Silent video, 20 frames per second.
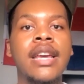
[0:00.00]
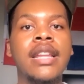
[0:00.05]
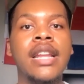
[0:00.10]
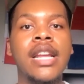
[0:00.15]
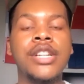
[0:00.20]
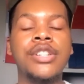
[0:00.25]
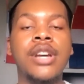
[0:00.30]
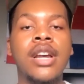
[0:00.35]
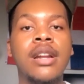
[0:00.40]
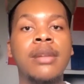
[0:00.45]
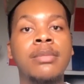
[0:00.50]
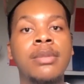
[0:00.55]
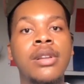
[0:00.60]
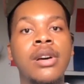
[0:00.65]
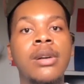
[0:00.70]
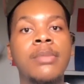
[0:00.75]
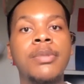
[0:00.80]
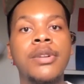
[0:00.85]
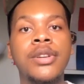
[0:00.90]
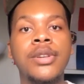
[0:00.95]
and they try to
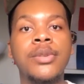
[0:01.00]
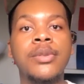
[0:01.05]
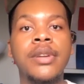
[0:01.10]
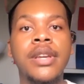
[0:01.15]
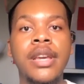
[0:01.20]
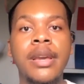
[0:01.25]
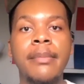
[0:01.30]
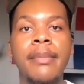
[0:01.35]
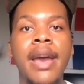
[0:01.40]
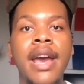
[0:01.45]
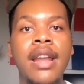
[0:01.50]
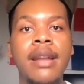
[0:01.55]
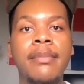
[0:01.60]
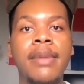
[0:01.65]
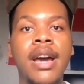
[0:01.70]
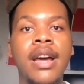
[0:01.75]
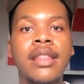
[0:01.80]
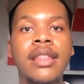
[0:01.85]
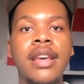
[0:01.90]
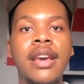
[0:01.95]
blow up on you and get mad
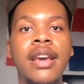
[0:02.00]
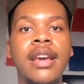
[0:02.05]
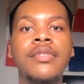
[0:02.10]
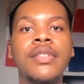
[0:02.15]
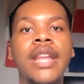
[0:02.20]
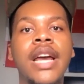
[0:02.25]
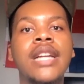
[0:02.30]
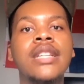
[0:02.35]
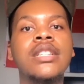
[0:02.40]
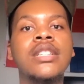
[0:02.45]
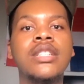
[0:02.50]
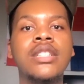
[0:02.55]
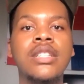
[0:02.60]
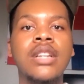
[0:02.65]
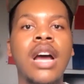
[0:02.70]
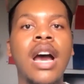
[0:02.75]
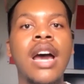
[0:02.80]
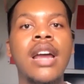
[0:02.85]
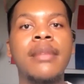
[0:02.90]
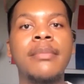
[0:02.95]
about that, that just
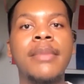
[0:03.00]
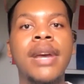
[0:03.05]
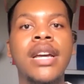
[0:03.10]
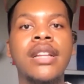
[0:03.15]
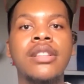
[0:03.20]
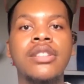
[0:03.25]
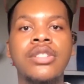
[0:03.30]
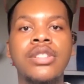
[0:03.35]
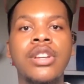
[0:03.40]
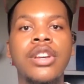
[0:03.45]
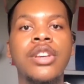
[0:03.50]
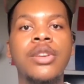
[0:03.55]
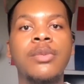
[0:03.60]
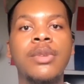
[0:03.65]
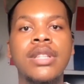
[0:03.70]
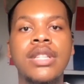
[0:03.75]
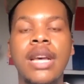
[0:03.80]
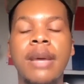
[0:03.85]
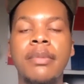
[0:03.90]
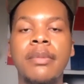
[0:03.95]
should automatically show you
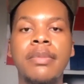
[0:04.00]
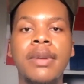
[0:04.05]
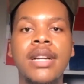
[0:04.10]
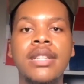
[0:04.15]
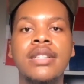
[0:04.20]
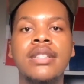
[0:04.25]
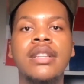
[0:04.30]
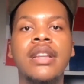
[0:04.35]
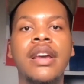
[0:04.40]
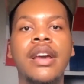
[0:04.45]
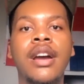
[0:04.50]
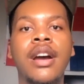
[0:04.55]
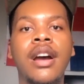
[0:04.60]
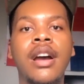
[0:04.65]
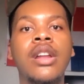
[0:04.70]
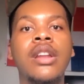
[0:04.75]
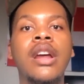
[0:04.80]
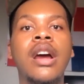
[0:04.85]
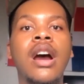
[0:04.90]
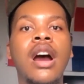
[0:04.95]
what type of person they
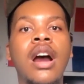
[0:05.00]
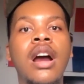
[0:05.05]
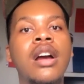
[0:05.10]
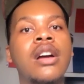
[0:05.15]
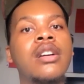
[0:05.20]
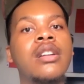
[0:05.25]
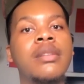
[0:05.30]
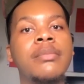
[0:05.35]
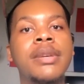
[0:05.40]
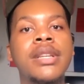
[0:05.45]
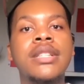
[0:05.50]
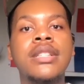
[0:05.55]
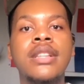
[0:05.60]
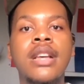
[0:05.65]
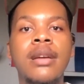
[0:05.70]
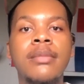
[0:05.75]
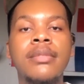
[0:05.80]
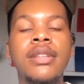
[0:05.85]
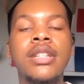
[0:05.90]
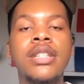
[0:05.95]
are. There are going to be
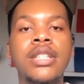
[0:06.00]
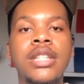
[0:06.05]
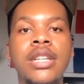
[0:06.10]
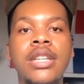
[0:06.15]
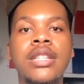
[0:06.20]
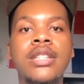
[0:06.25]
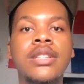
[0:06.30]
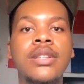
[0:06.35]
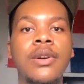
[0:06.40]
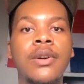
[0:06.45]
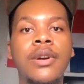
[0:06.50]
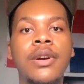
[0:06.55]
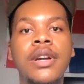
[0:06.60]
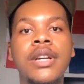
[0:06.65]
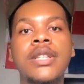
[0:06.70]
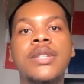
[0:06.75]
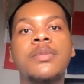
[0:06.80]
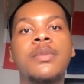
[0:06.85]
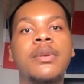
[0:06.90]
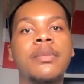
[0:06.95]
some legit
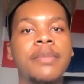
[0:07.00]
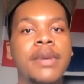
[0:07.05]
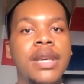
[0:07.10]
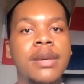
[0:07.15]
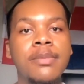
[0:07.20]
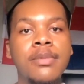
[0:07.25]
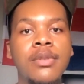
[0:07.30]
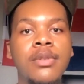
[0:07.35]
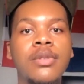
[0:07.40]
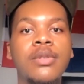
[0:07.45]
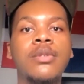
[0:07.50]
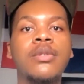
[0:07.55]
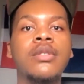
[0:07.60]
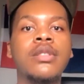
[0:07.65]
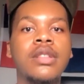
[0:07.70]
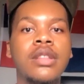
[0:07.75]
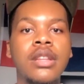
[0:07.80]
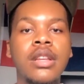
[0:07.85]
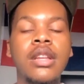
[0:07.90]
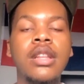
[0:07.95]
stories with
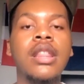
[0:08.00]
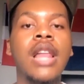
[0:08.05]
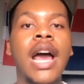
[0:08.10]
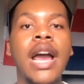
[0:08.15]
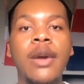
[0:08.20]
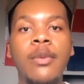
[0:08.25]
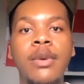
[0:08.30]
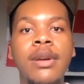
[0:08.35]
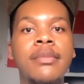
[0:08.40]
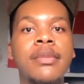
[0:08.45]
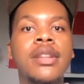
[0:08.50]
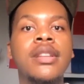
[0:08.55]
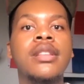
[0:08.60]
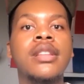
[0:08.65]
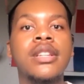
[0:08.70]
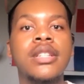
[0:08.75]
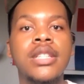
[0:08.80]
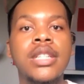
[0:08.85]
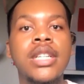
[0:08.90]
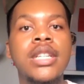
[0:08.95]
people, like women
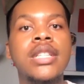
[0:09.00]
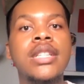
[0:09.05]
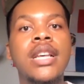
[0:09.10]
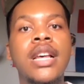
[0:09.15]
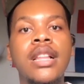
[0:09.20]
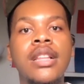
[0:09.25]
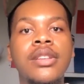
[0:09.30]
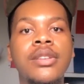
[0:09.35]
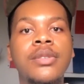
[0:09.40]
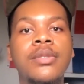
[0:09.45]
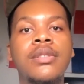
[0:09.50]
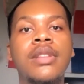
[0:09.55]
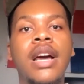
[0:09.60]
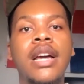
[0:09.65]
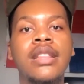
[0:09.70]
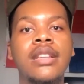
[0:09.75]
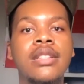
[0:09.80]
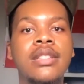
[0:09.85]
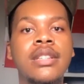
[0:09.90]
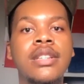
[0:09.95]
legit telling you
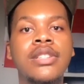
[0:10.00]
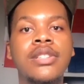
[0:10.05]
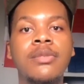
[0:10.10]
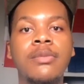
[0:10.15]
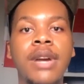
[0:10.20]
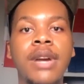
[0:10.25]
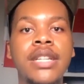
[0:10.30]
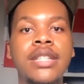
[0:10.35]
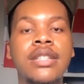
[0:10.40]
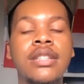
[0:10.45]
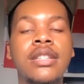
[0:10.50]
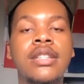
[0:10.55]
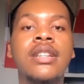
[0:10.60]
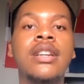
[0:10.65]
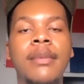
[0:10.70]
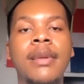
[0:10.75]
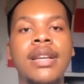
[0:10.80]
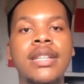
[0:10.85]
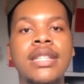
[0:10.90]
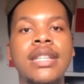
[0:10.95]
like their situation.
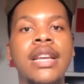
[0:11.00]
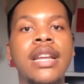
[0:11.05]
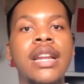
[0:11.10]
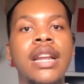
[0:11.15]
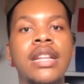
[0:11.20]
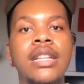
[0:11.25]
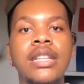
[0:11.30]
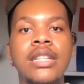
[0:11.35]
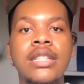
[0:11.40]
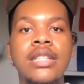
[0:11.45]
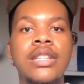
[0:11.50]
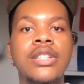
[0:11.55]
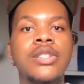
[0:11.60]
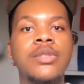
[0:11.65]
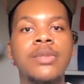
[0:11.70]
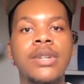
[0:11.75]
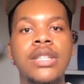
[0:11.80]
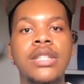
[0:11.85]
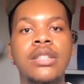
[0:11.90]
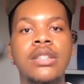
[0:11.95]
I'm not saying that these
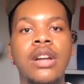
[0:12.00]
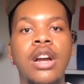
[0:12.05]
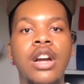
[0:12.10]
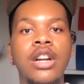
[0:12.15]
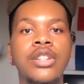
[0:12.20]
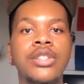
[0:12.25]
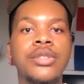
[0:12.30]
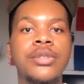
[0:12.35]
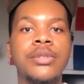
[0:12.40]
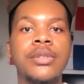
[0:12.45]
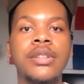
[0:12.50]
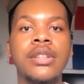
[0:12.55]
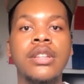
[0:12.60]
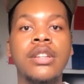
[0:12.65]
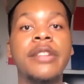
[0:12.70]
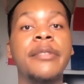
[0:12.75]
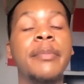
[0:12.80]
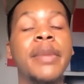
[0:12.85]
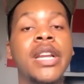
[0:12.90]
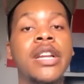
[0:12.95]
situations aren't true in the
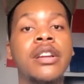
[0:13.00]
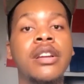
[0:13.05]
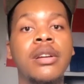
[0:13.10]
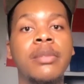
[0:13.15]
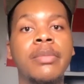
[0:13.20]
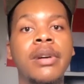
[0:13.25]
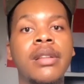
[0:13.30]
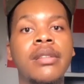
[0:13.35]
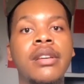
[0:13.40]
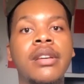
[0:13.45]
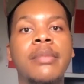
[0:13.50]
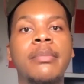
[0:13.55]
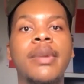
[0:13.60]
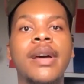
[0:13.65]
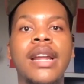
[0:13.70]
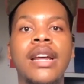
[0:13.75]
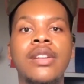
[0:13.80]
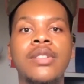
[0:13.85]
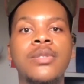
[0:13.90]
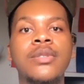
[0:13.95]
Dominican Republic,
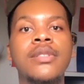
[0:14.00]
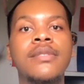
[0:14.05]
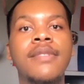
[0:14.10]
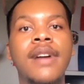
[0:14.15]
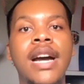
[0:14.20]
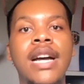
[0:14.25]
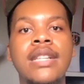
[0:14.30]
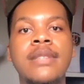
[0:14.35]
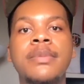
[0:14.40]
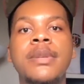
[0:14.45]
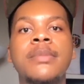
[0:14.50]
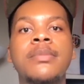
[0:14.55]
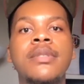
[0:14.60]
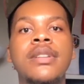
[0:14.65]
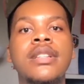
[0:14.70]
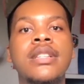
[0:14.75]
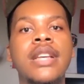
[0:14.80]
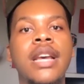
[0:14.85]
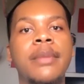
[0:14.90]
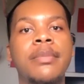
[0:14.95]
but I do advise people
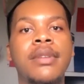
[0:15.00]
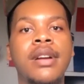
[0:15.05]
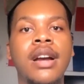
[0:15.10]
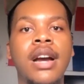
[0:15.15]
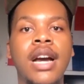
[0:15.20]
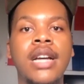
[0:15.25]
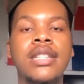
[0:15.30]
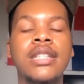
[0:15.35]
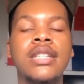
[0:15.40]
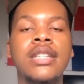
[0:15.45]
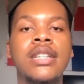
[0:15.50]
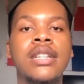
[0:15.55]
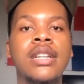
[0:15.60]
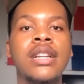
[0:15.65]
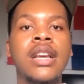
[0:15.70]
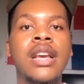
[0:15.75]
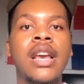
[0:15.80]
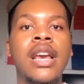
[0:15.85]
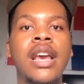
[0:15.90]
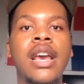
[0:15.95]
to take precaution
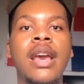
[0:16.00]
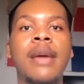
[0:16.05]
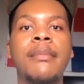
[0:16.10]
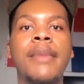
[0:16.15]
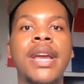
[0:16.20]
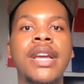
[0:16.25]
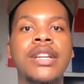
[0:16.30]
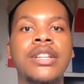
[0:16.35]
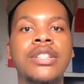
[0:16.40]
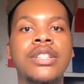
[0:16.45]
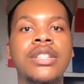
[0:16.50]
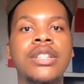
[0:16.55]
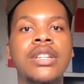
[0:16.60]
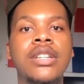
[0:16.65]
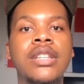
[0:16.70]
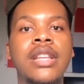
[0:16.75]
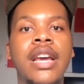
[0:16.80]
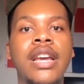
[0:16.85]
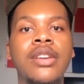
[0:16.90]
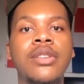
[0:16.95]
and making
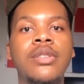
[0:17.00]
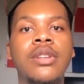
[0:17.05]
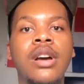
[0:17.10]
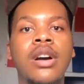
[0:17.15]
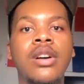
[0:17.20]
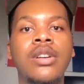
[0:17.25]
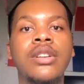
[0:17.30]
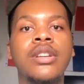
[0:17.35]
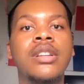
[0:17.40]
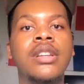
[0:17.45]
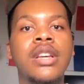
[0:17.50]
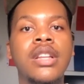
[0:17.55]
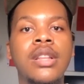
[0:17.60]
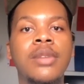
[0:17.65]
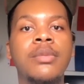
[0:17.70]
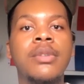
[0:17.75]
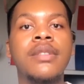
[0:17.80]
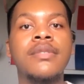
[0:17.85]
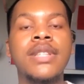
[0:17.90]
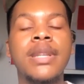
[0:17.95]
sure that, you know, you're
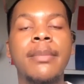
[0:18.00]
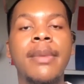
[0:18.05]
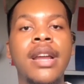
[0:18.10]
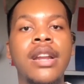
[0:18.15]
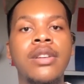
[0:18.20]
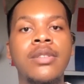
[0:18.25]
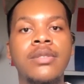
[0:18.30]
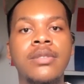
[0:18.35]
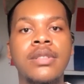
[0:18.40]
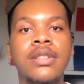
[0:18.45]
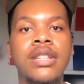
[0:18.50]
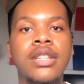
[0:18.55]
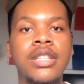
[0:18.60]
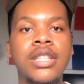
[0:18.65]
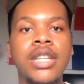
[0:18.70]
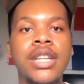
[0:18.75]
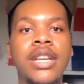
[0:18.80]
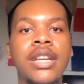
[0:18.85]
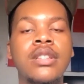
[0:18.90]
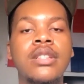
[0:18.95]
dealing with somebody who's
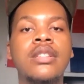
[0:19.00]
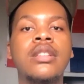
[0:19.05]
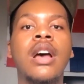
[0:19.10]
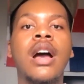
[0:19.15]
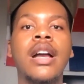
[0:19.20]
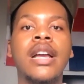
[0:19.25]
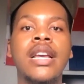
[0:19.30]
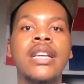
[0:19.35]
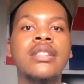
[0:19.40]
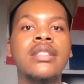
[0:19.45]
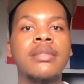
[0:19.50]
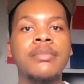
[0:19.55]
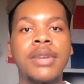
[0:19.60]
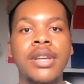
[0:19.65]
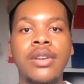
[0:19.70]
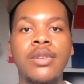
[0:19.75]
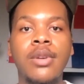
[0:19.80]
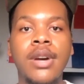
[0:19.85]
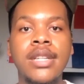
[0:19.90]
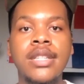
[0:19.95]
legit. So I guess the
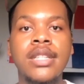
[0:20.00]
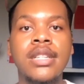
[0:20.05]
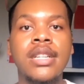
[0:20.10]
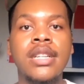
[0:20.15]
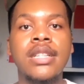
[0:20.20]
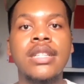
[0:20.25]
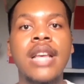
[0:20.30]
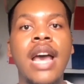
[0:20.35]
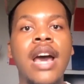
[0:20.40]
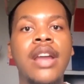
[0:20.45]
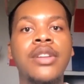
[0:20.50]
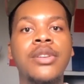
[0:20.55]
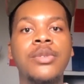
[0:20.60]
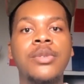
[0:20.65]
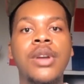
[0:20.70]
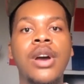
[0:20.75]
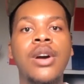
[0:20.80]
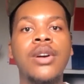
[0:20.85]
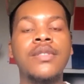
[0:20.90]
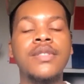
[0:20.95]
big question is, how do you
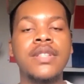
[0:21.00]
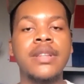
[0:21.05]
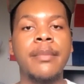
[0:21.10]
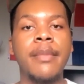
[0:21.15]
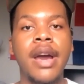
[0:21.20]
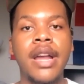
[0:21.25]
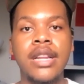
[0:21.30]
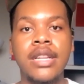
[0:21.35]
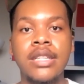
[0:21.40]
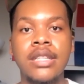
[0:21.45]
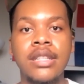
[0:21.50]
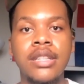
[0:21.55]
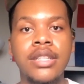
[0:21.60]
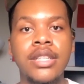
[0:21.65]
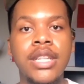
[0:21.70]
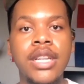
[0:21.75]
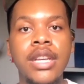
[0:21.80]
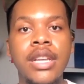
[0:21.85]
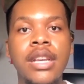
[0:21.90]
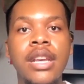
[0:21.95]
know if somebody's
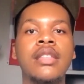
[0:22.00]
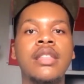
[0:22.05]
legit?